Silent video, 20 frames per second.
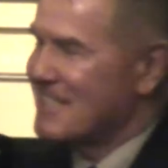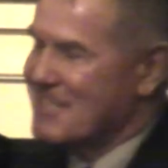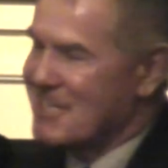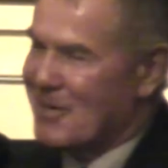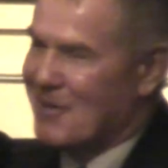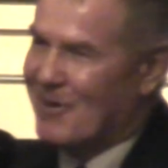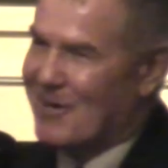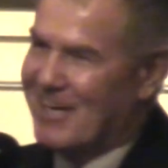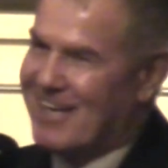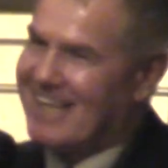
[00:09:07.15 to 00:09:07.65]

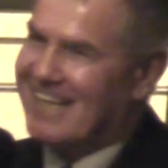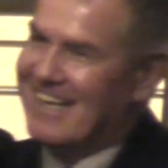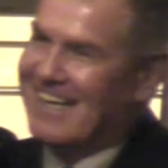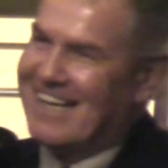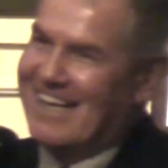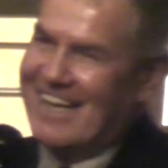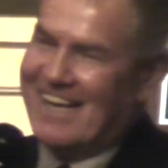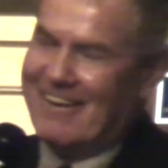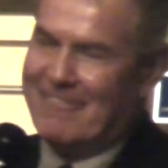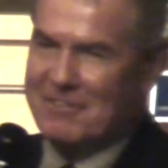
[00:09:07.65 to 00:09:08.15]

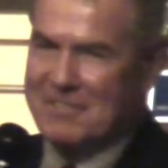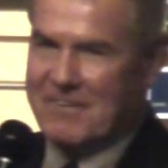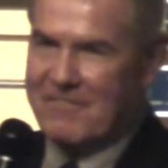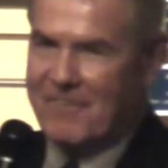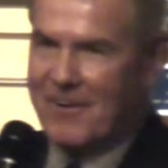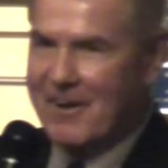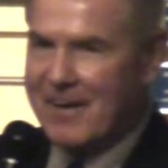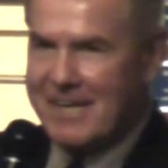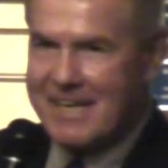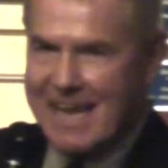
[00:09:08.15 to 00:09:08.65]
So it was a
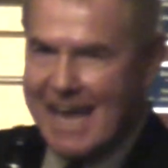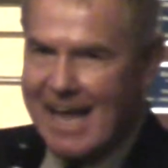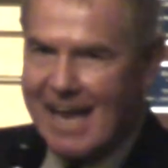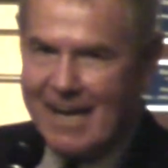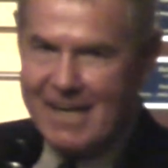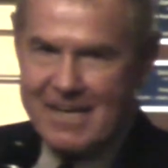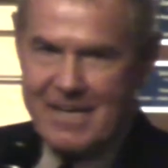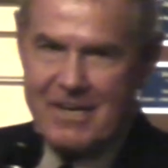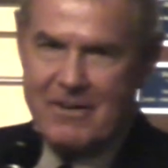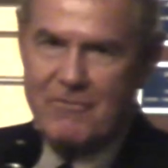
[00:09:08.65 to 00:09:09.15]
very
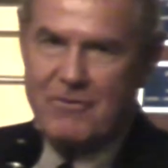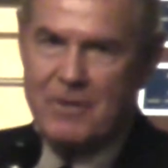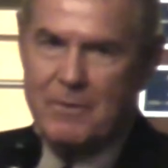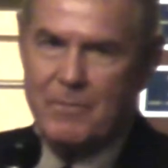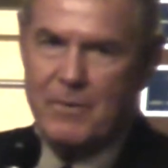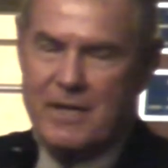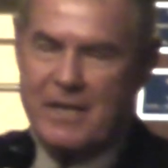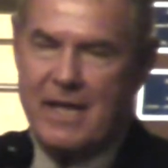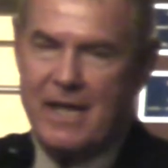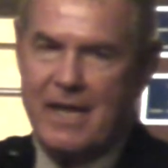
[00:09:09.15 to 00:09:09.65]
talented
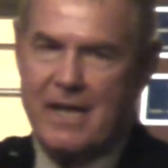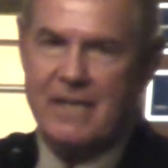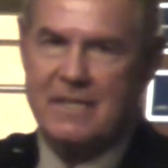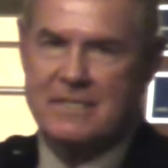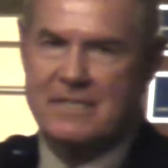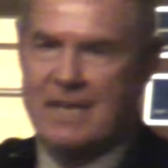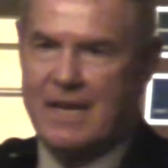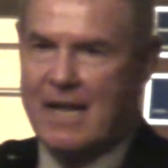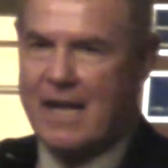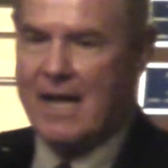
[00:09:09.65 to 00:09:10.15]
group of
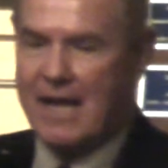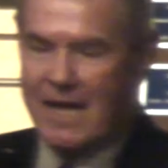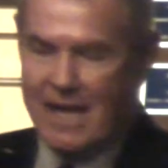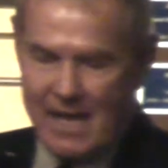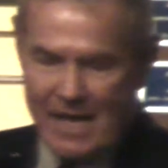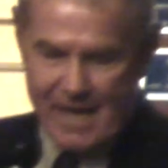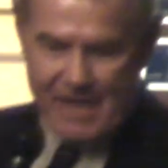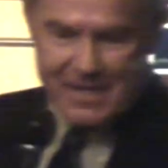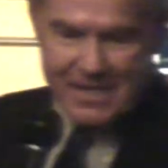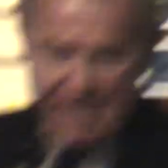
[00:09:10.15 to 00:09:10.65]
kids, and
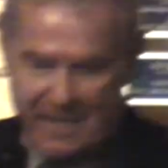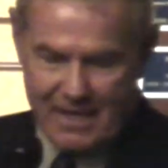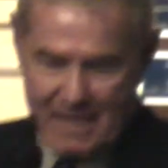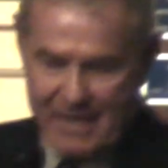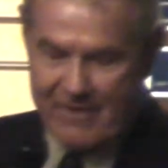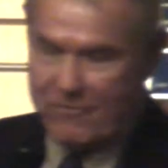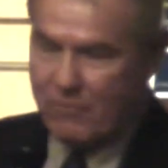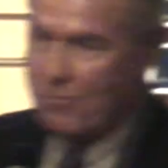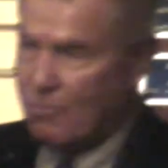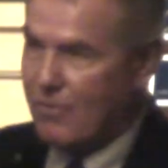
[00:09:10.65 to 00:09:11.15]
I tell
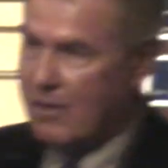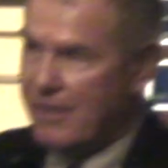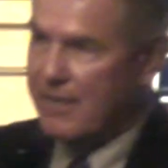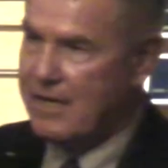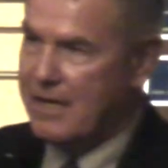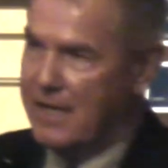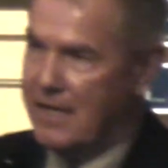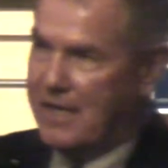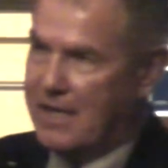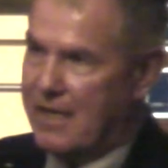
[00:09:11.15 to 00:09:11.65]

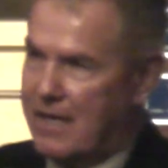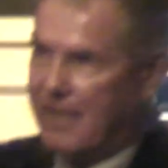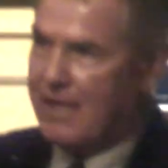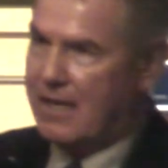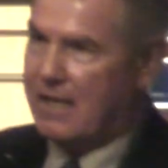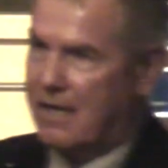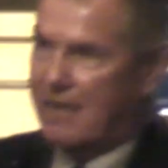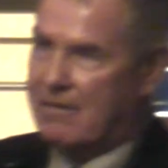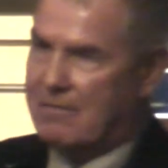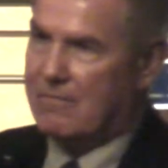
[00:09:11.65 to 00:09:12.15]
everyone,
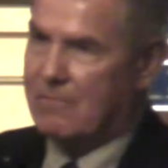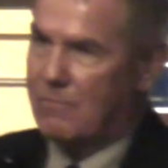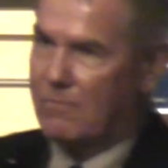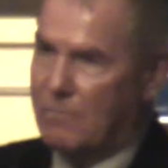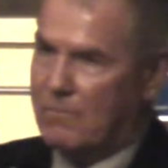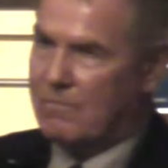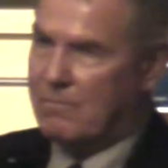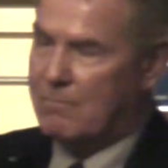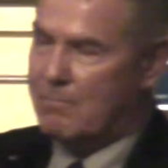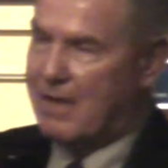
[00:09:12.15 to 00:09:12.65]

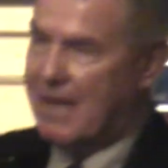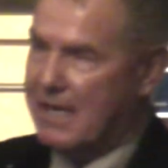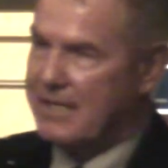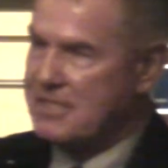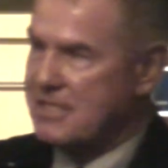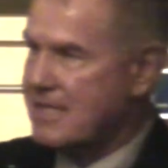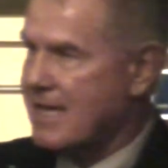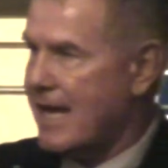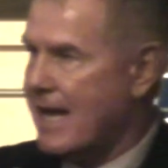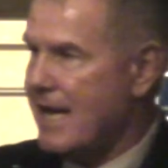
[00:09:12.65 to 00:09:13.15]
my
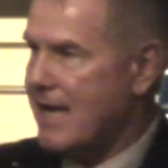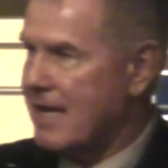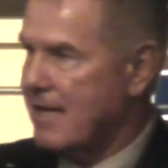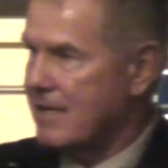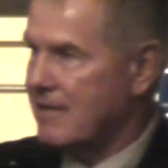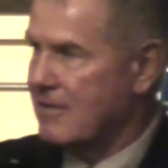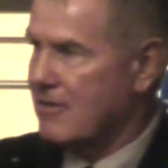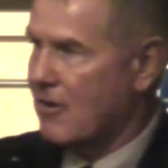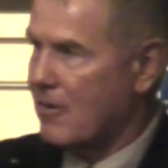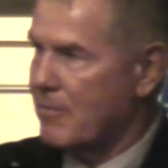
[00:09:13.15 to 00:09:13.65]

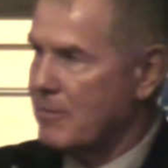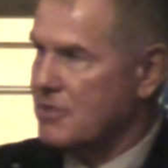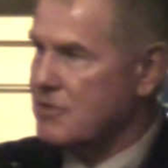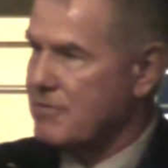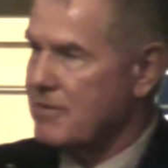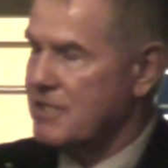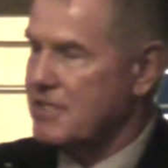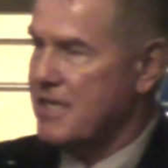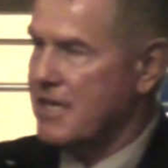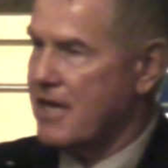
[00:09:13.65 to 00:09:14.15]
stay at Corpus
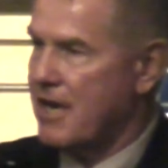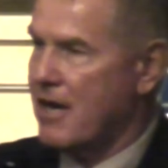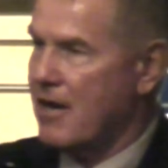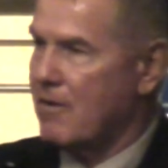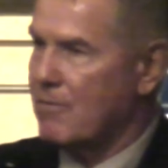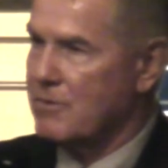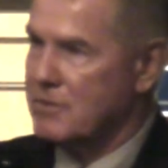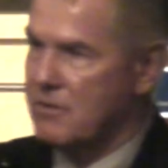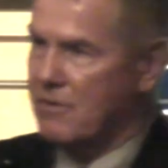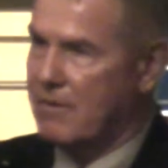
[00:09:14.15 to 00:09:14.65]
Christi
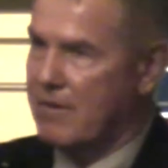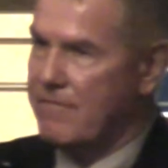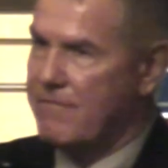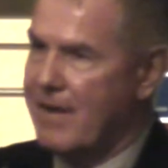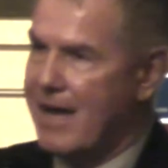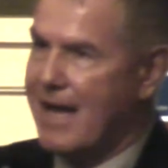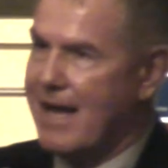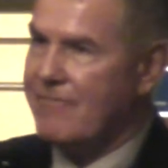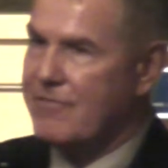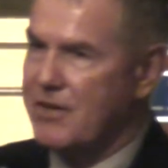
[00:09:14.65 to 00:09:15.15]
Carroll was only
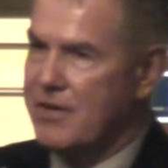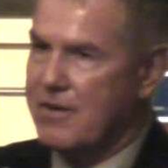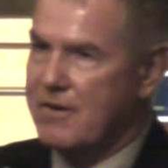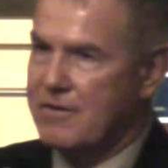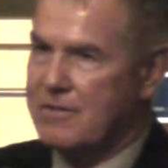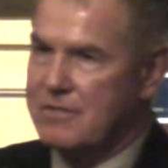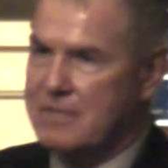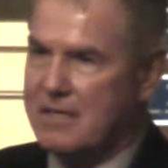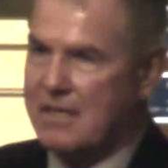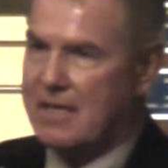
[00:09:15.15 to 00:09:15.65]
5
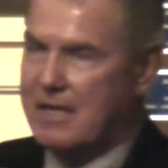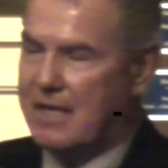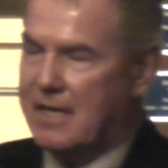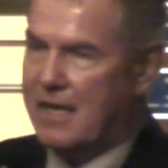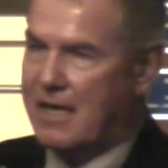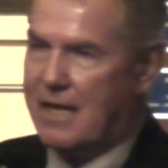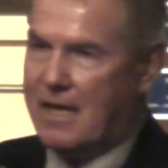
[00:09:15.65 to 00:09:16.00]
years.